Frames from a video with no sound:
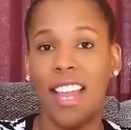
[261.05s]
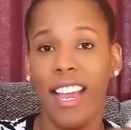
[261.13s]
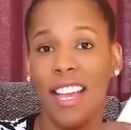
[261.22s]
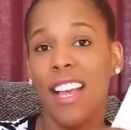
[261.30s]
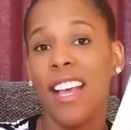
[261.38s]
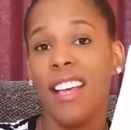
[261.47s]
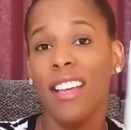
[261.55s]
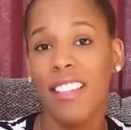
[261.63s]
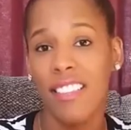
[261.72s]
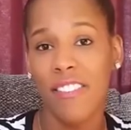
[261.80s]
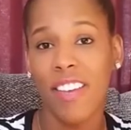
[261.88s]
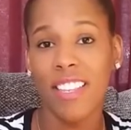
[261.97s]
Like,
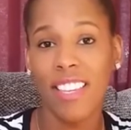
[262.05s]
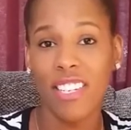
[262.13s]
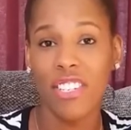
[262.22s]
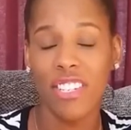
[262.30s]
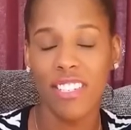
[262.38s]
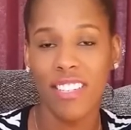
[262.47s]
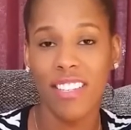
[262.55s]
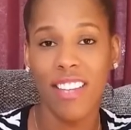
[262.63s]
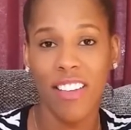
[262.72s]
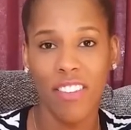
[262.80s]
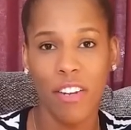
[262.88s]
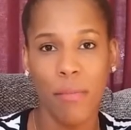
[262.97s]
the fact that she's
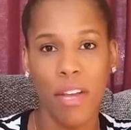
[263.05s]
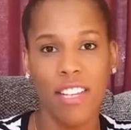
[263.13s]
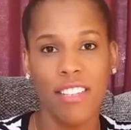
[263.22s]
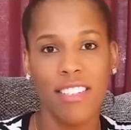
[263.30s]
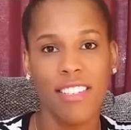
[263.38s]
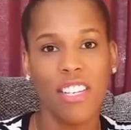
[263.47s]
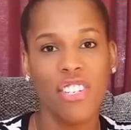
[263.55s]
11 months,